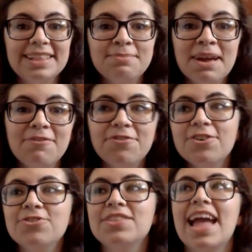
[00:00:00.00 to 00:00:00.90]
It's my
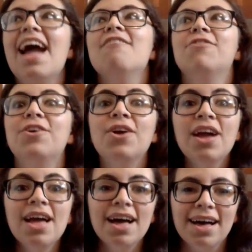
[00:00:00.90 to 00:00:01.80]
first ever
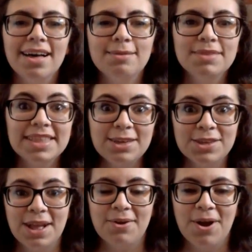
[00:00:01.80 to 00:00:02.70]

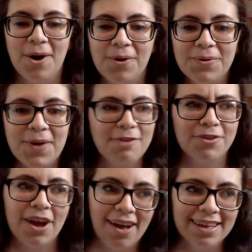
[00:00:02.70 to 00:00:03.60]
stationery haul. I
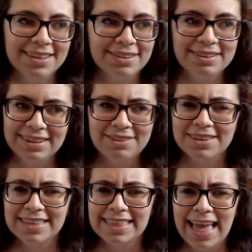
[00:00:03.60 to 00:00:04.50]
forgot what I was
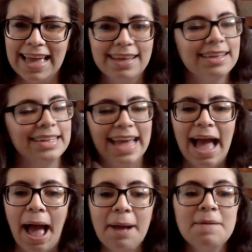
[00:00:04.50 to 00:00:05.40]
gonna say.
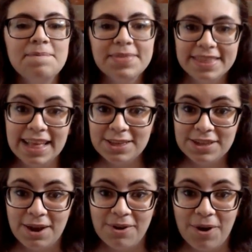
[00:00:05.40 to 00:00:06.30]
Yeah,
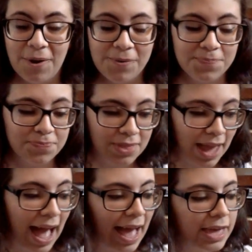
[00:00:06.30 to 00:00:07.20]
stationery haul.
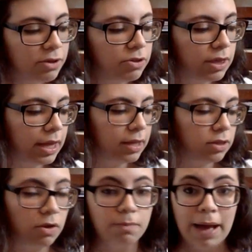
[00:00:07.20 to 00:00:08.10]
I usually
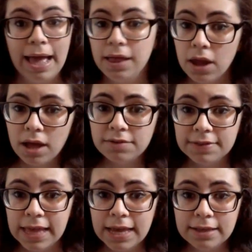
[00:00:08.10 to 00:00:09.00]
don't buy a lot
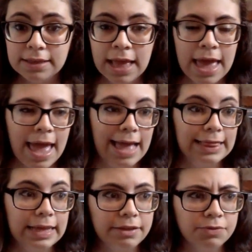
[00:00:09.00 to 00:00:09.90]
of things,
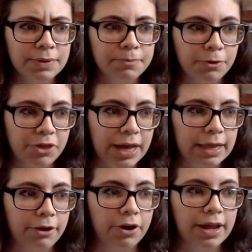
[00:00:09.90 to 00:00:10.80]
and this one in
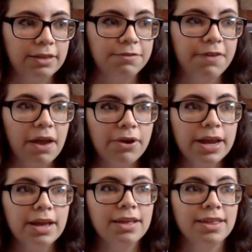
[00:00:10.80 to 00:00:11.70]
particular is
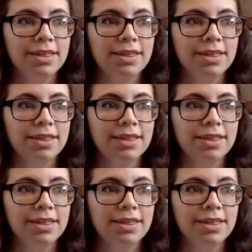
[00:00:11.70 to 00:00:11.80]
very